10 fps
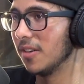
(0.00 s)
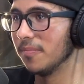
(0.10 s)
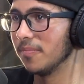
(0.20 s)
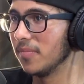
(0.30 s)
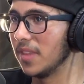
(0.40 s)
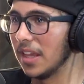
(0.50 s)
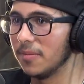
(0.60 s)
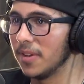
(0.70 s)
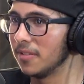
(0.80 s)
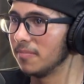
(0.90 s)
They've
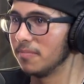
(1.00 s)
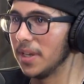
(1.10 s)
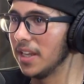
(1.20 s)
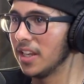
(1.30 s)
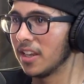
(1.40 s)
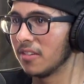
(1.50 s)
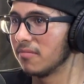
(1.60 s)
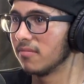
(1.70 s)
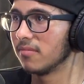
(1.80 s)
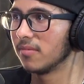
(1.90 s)
been
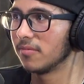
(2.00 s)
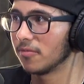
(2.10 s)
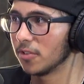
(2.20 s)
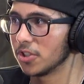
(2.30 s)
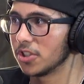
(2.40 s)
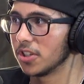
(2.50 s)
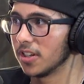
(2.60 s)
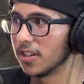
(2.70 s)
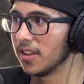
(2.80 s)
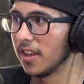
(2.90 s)
beating, for
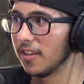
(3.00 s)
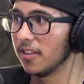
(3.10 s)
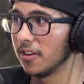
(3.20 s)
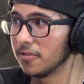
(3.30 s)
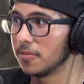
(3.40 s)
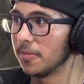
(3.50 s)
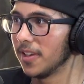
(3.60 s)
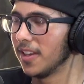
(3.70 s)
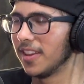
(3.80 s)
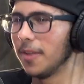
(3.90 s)
sure. They
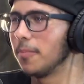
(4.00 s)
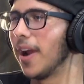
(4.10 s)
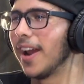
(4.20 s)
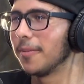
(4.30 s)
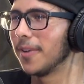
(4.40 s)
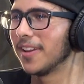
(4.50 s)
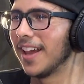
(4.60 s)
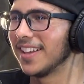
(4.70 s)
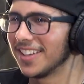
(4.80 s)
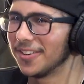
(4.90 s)
brag about,
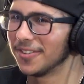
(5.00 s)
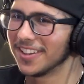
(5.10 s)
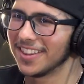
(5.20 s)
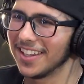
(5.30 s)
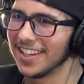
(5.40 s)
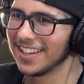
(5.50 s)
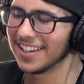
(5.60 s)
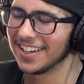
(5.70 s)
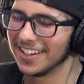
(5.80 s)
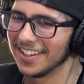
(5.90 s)
that's the one thing,
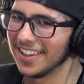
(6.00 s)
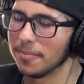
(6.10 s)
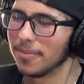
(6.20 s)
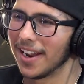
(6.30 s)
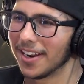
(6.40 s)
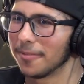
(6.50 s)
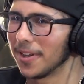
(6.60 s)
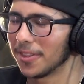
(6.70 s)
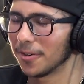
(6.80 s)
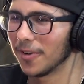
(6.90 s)
they brag about
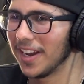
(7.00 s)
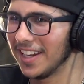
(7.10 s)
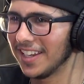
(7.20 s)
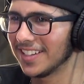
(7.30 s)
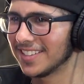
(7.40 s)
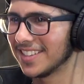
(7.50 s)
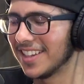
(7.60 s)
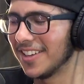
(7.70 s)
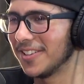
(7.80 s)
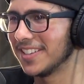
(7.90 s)
their ratings, and they
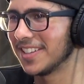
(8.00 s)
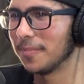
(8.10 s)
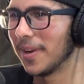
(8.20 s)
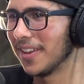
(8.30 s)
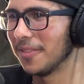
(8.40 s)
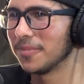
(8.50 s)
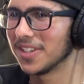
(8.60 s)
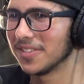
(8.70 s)
always compare themselves to